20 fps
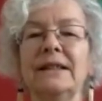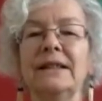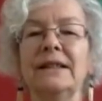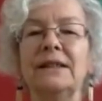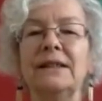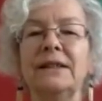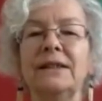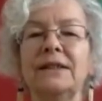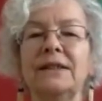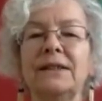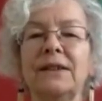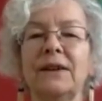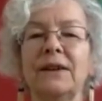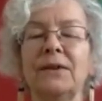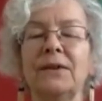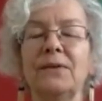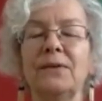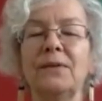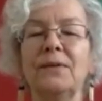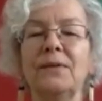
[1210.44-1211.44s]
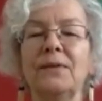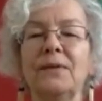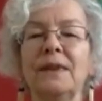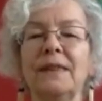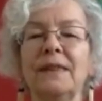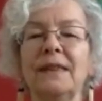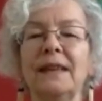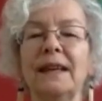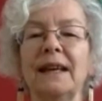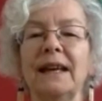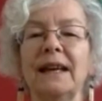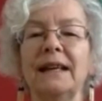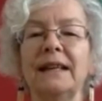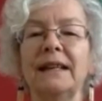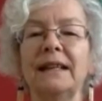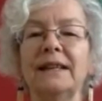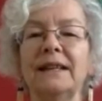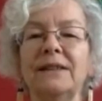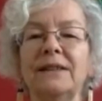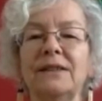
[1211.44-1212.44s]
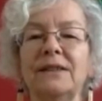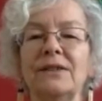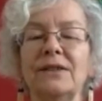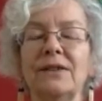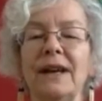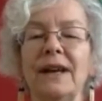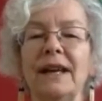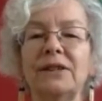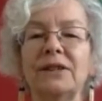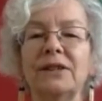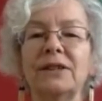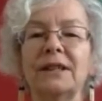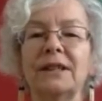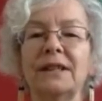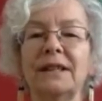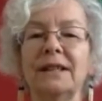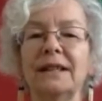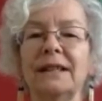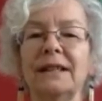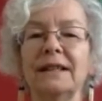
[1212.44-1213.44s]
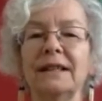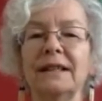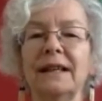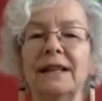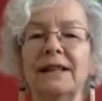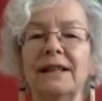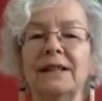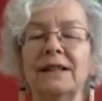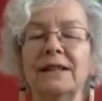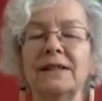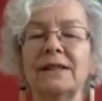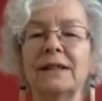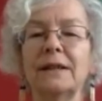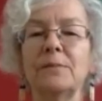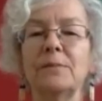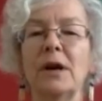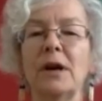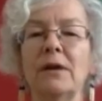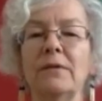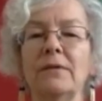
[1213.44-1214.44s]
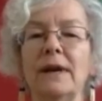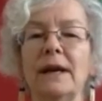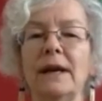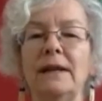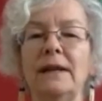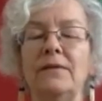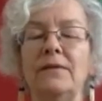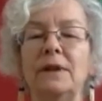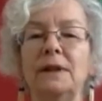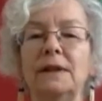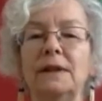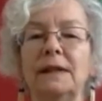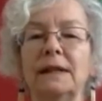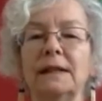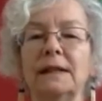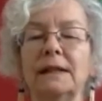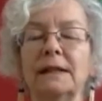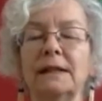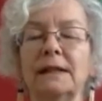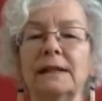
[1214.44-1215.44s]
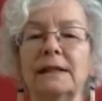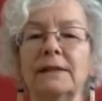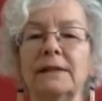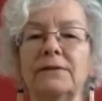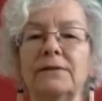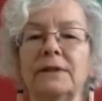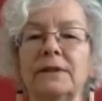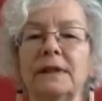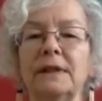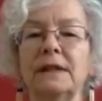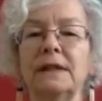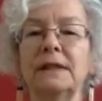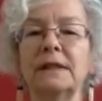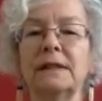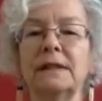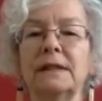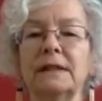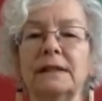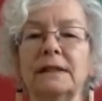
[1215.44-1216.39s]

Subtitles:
So with that stretch, I just am already feeling a little different.